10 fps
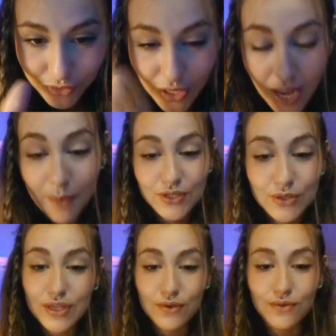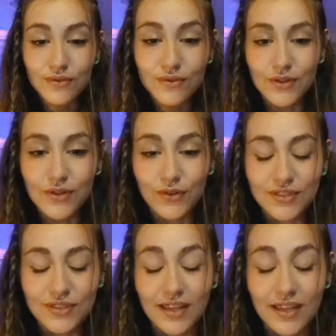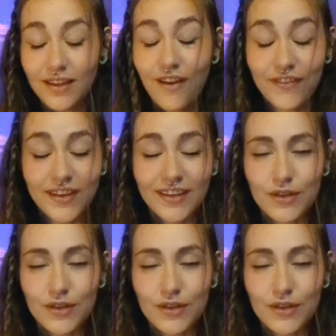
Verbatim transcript: I'm assuming you do hosting often.